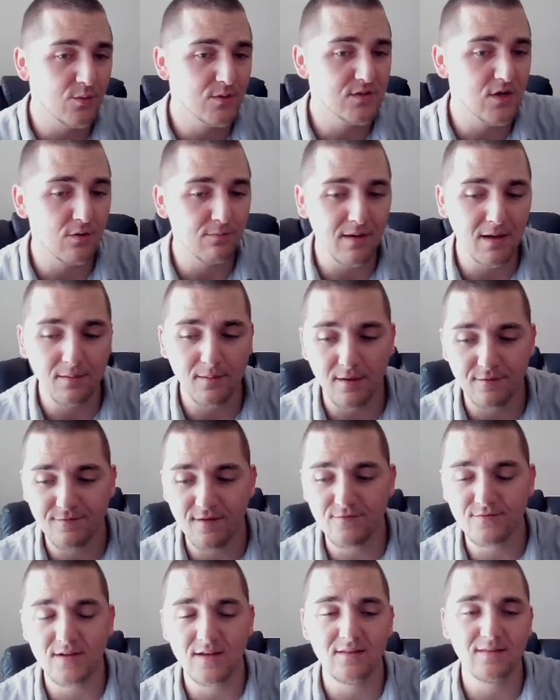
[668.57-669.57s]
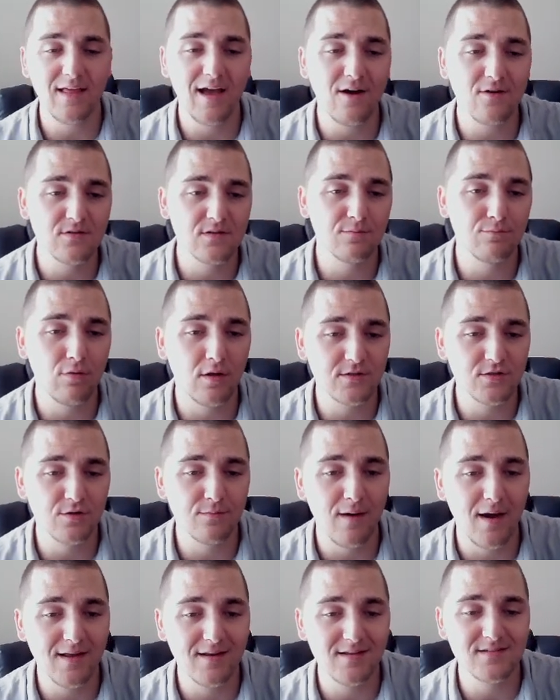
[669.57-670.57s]
his own, maybe about 15,000 plus or
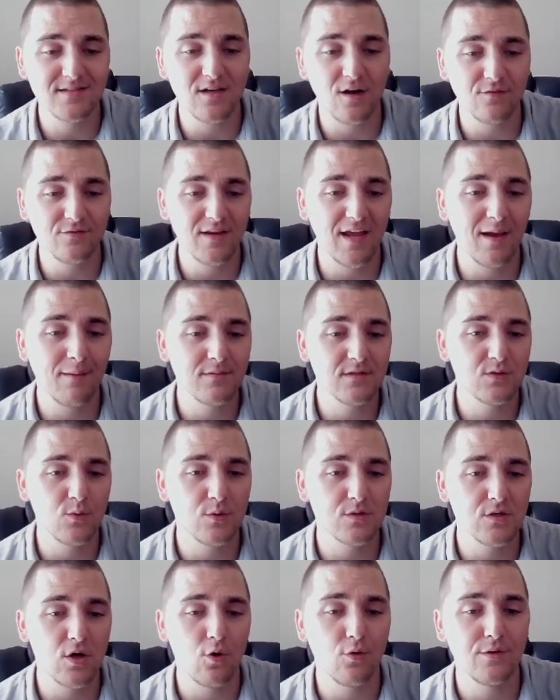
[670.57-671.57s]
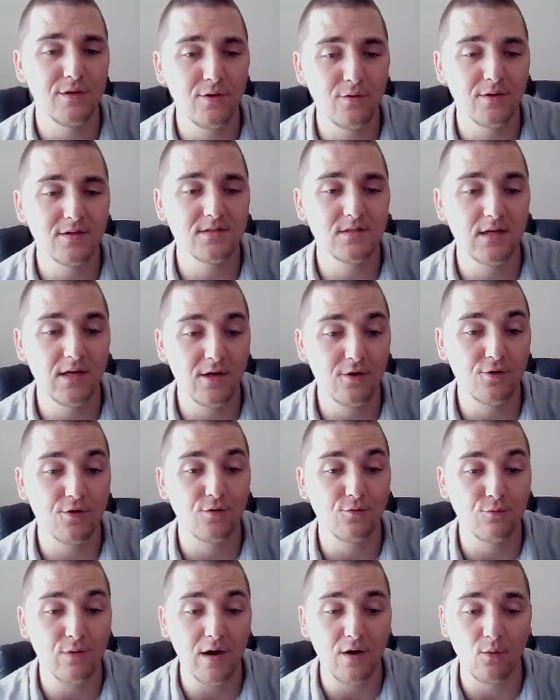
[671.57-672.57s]
minus self damage to his own units here
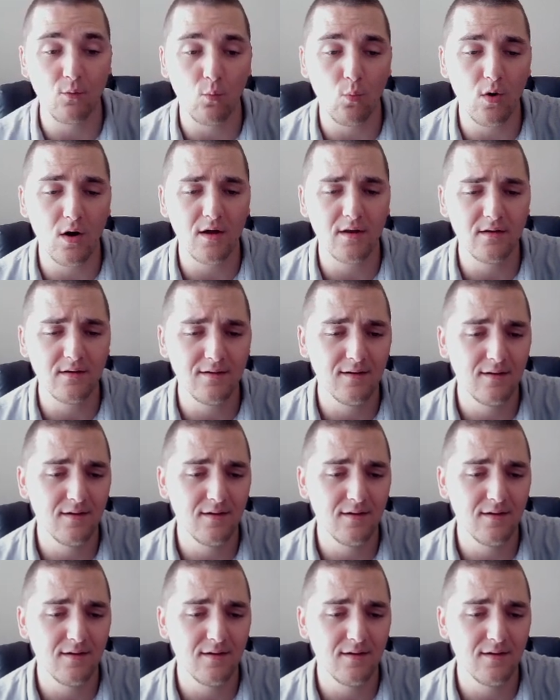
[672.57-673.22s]
in round one.